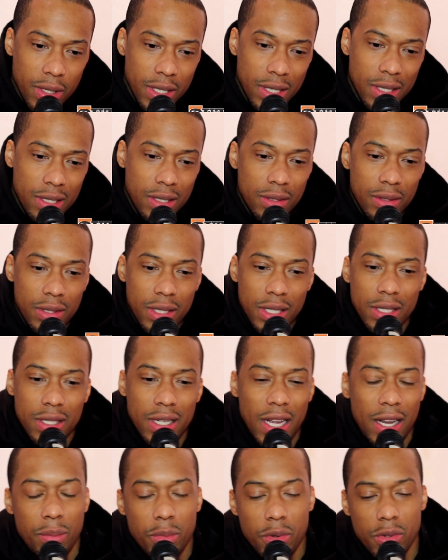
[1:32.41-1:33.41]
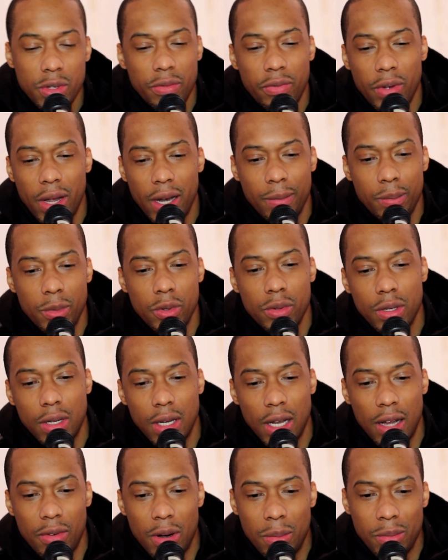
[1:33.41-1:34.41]
and just just not a music fan and a
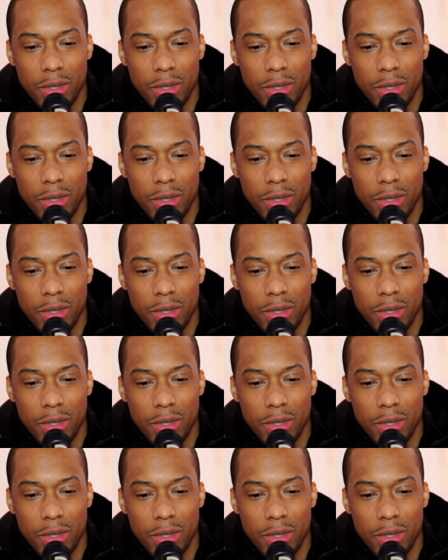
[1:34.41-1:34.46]
music lover.